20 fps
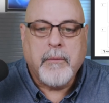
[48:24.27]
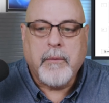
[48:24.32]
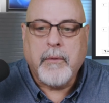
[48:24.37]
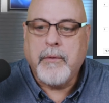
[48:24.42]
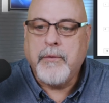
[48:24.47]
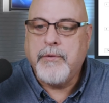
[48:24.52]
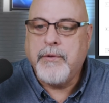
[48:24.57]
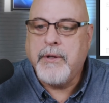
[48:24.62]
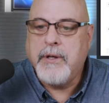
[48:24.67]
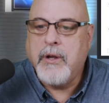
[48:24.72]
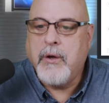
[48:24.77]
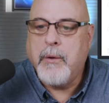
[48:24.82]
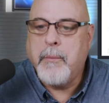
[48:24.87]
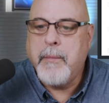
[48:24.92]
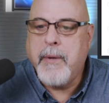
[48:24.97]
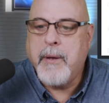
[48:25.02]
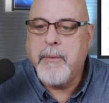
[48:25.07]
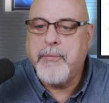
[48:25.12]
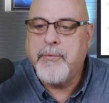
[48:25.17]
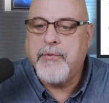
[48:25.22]
Well, see, now
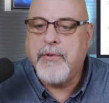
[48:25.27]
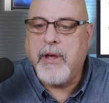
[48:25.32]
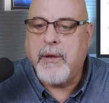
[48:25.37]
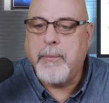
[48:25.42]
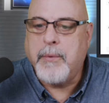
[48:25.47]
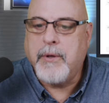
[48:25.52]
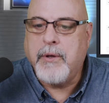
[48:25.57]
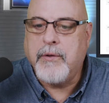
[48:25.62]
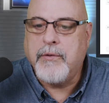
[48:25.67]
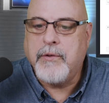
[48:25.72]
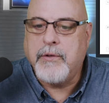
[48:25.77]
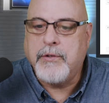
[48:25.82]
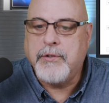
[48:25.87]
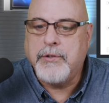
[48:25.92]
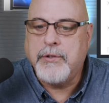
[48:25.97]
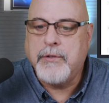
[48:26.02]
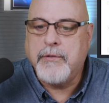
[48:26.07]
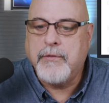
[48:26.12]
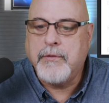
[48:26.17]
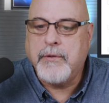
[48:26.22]
I'm upset because it
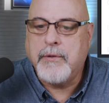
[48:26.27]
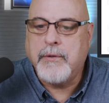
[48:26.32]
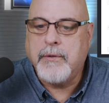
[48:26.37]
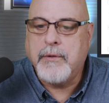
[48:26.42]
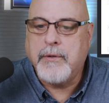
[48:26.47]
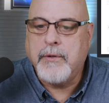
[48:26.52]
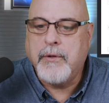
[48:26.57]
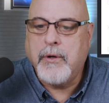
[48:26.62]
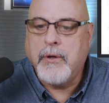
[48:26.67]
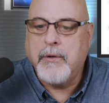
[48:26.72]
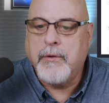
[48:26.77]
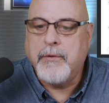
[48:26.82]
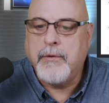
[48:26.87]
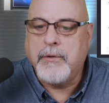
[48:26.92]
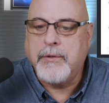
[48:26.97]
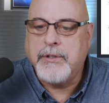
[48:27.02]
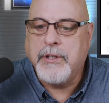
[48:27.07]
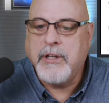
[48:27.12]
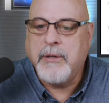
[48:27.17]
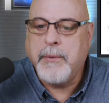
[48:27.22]
should have gone
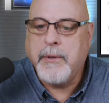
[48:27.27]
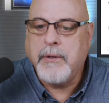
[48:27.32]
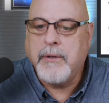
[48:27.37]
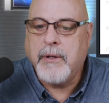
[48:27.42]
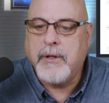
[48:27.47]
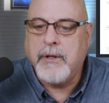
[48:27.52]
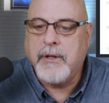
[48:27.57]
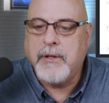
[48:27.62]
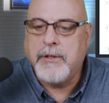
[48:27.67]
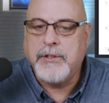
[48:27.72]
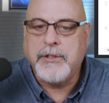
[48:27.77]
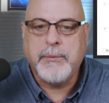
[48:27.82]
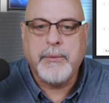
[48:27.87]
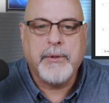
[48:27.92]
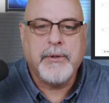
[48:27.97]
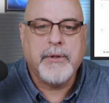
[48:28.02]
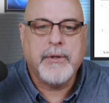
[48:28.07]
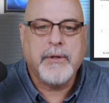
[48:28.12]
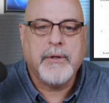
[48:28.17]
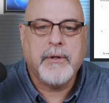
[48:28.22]
through
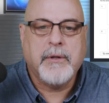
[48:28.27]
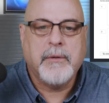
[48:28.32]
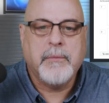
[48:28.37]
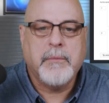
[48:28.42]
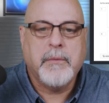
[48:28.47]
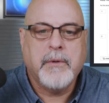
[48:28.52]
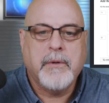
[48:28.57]
jmayclient@gmail.com.